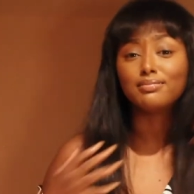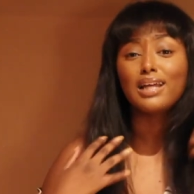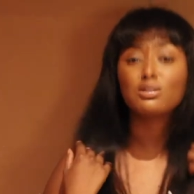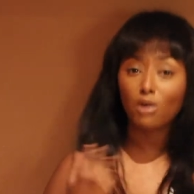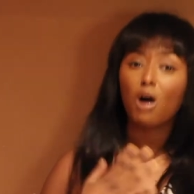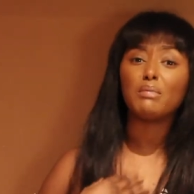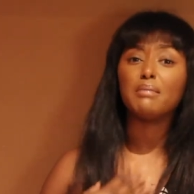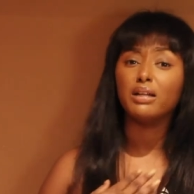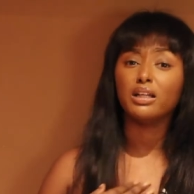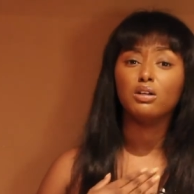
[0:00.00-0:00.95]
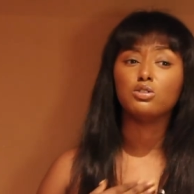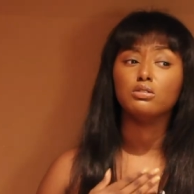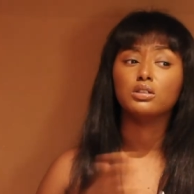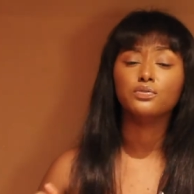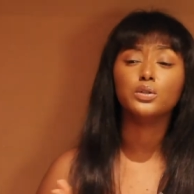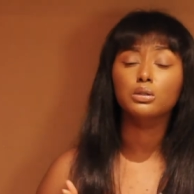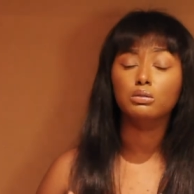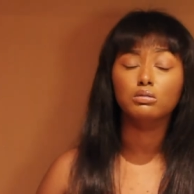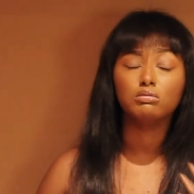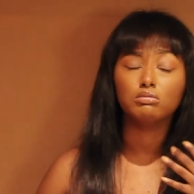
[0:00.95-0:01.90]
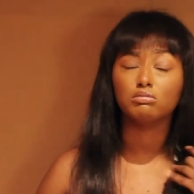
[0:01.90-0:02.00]
That's where all my money goes to is food.
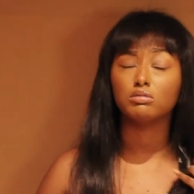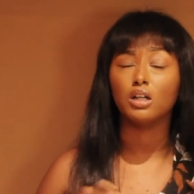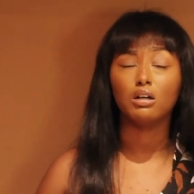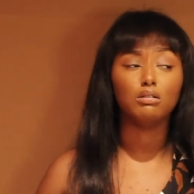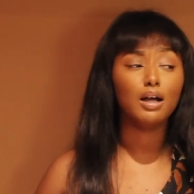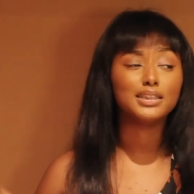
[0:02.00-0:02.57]
So I